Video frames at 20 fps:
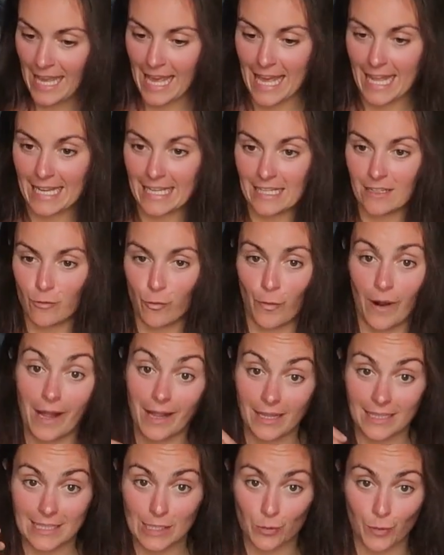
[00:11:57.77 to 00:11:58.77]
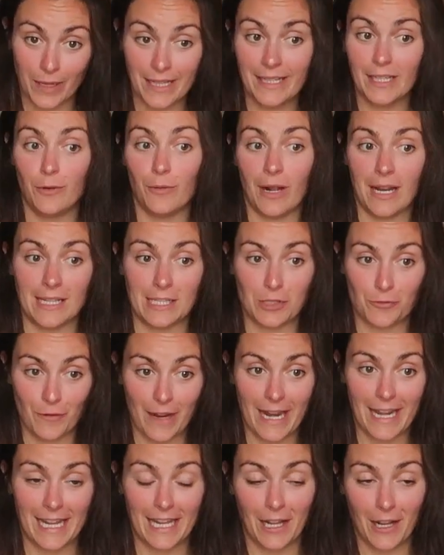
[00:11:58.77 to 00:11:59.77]
and while it's windy, while it's
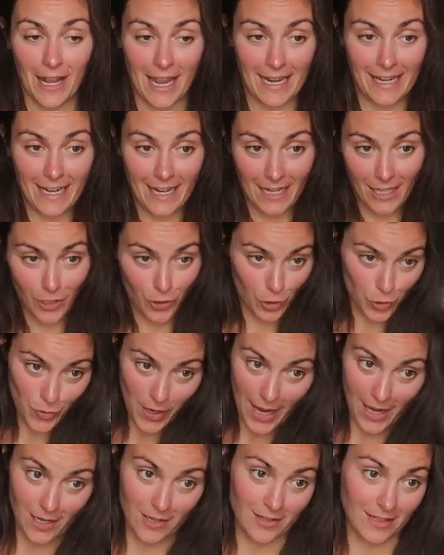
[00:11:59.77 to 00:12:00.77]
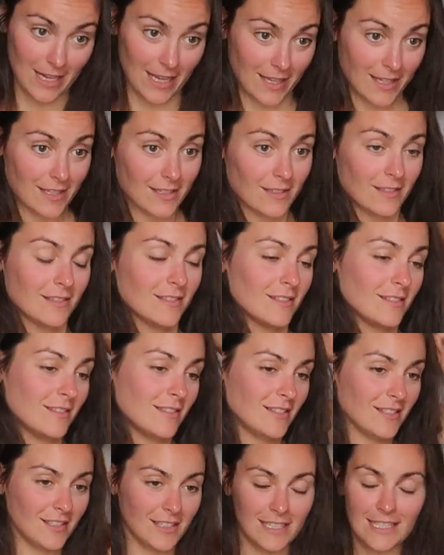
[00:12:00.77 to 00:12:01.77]
raining, and like you're trying to like,
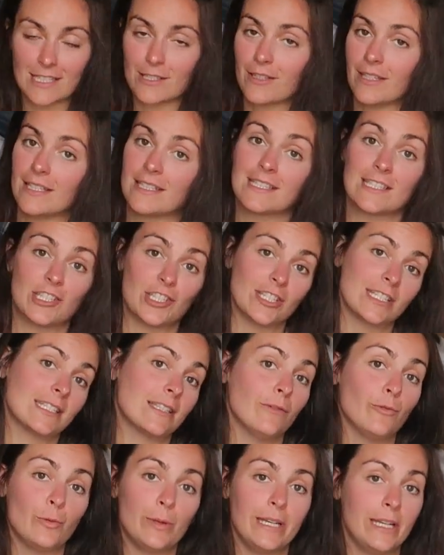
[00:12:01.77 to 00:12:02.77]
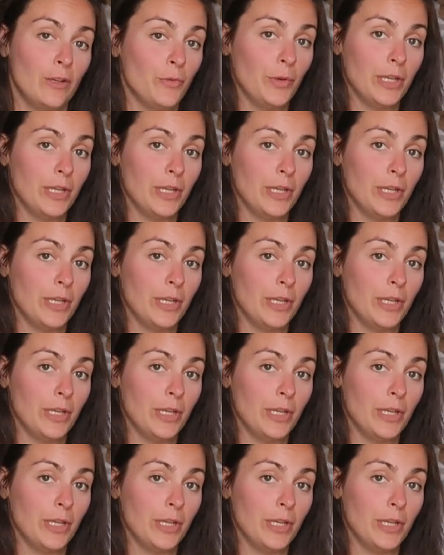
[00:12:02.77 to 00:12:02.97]
it's just a really